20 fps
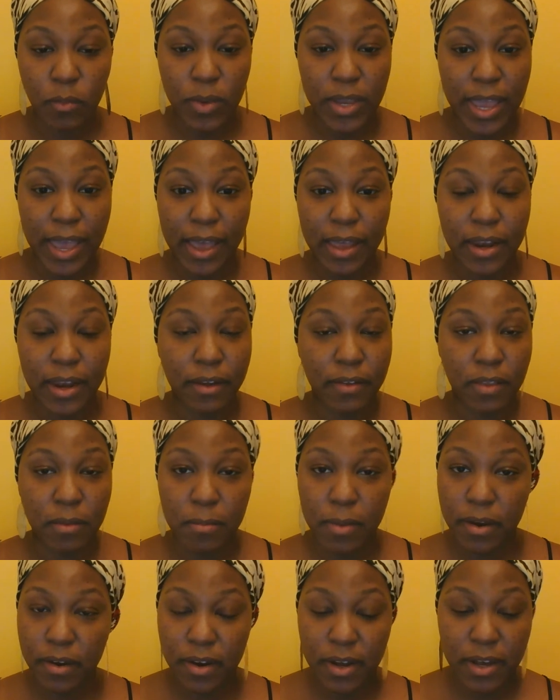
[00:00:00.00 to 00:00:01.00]
we had here in the
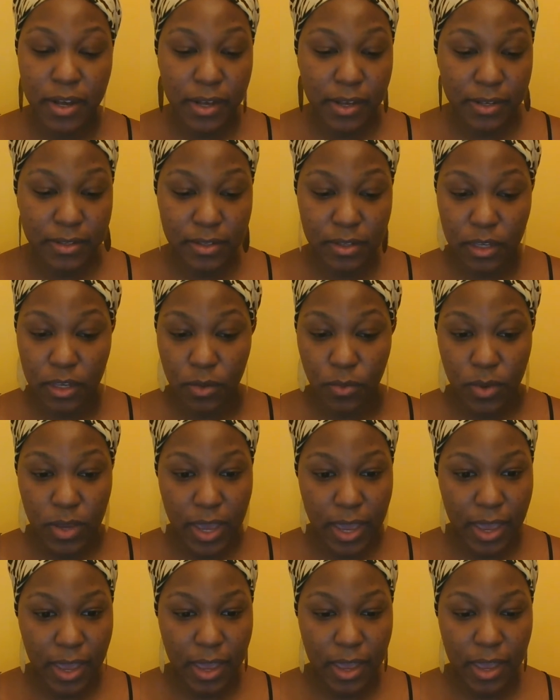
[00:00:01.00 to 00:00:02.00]
Americas, in the
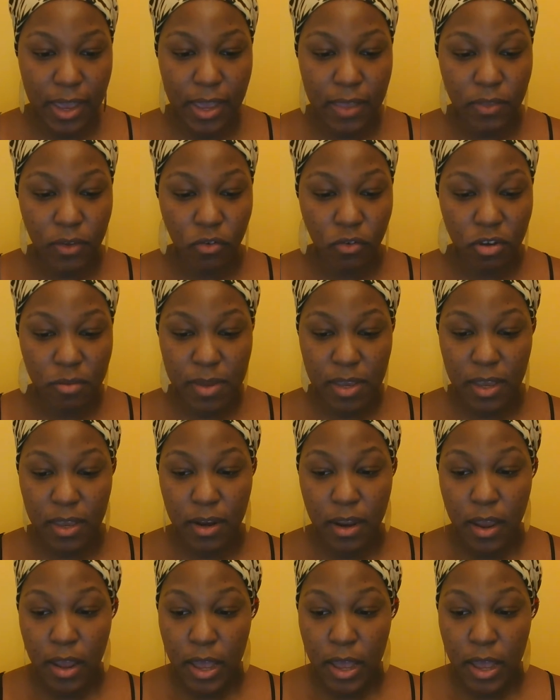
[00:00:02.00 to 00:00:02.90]
UK, in the Caribbean,